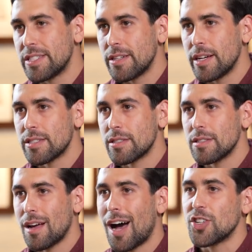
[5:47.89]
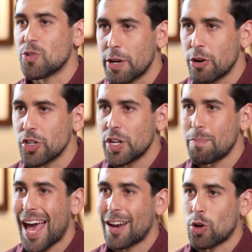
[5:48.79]
business, entrepreneurship,
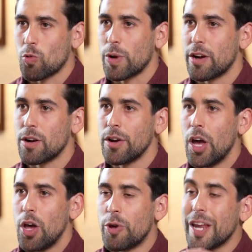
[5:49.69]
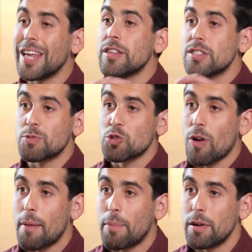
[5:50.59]
and career, you can hit the
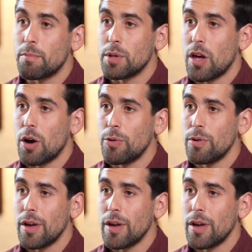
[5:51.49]
subscribe button below,